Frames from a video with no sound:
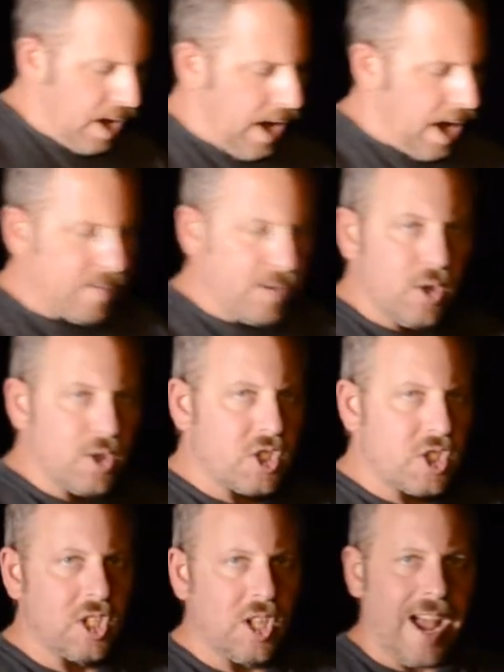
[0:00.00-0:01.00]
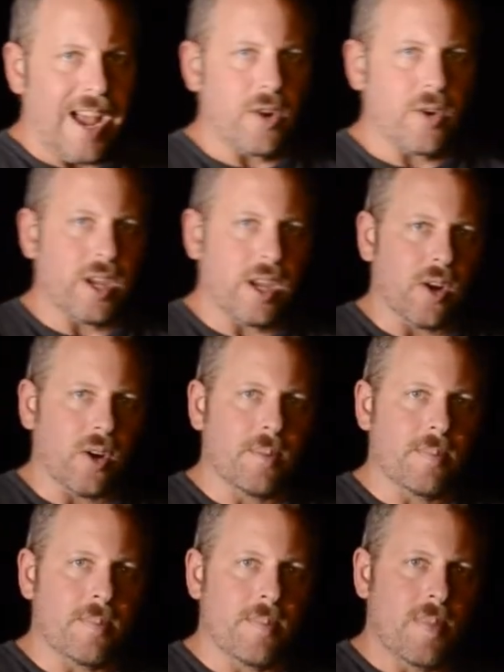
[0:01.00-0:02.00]
I have a little slider here.
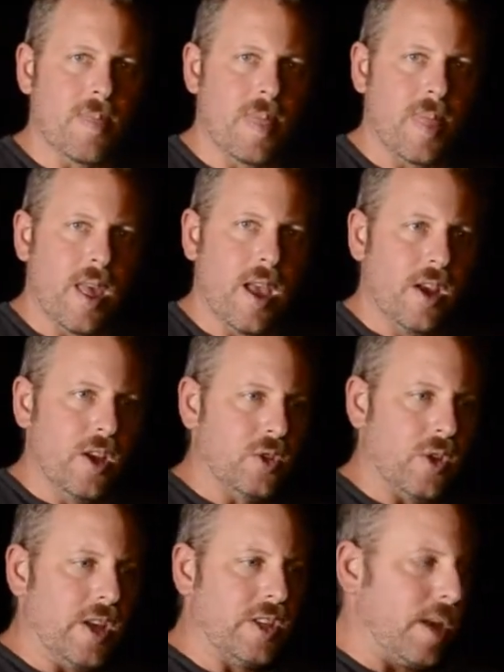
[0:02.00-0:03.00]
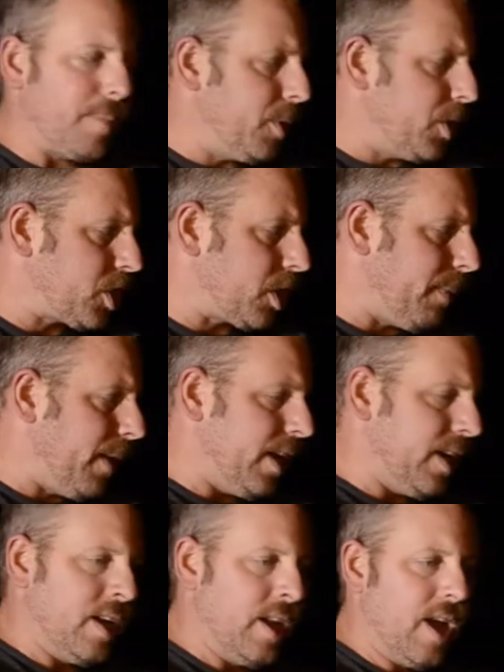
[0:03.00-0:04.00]
So as I push the
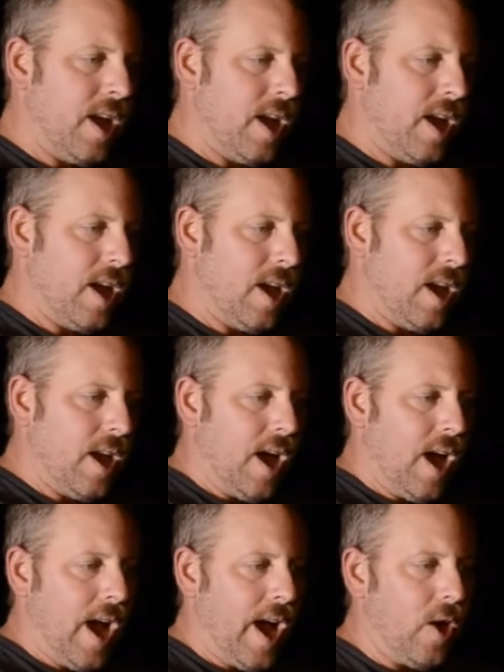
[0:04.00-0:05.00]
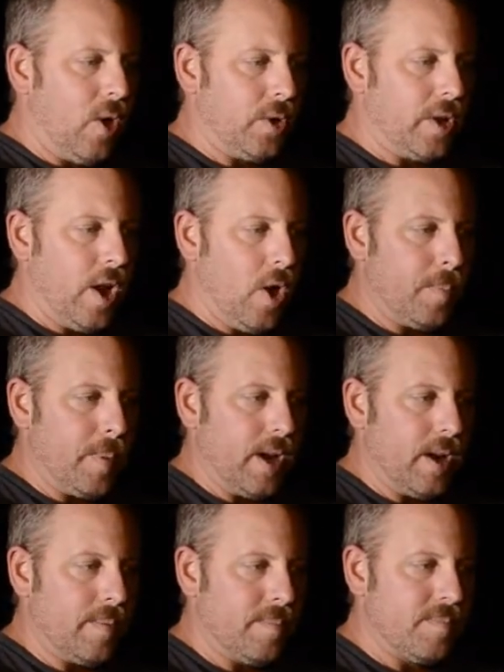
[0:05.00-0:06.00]
button, I hold it open.
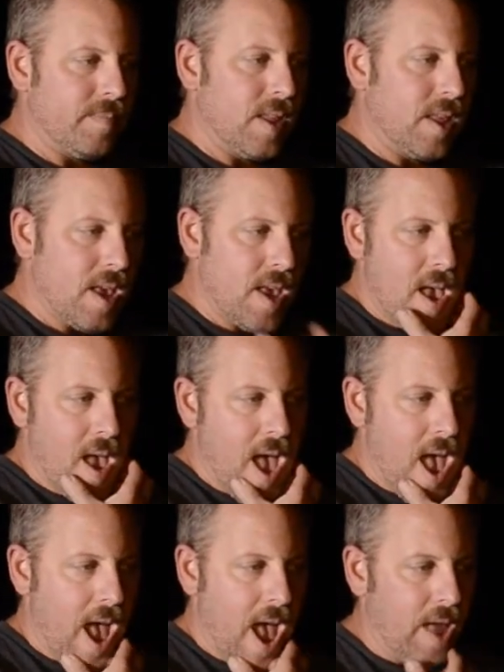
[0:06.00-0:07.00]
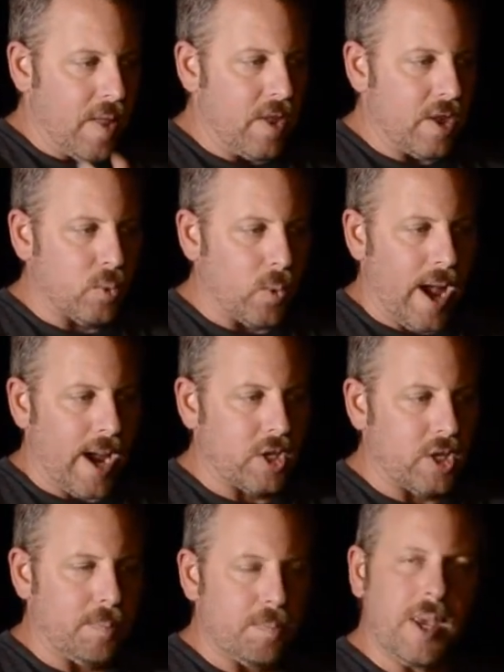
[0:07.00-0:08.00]
And this will
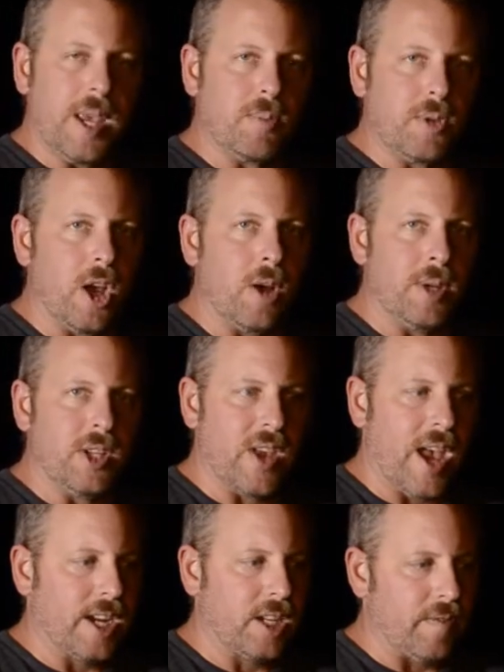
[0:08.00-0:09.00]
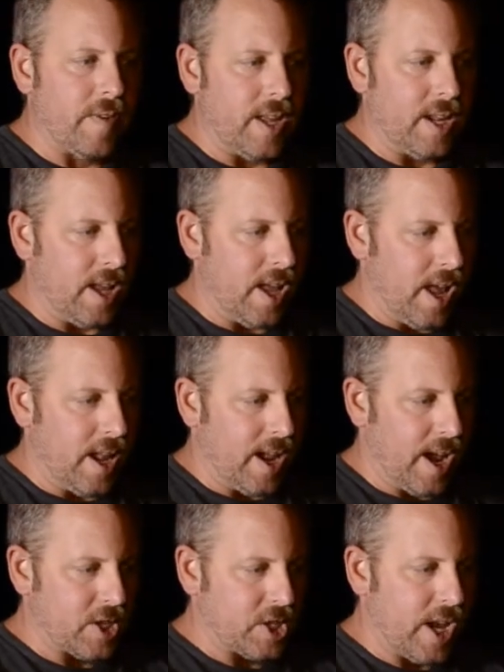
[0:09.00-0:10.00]
actually beep telling me it's activated, and
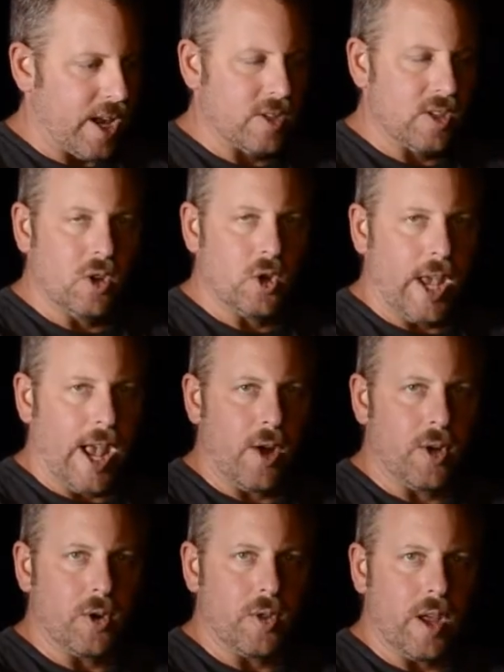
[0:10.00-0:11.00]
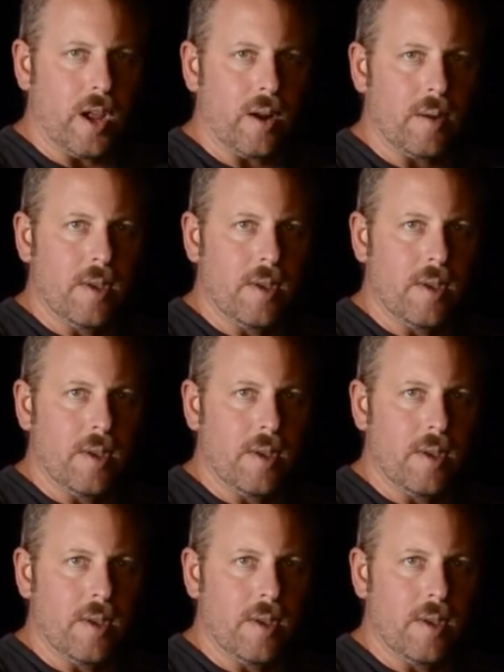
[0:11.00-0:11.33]
it actually has a little counter there.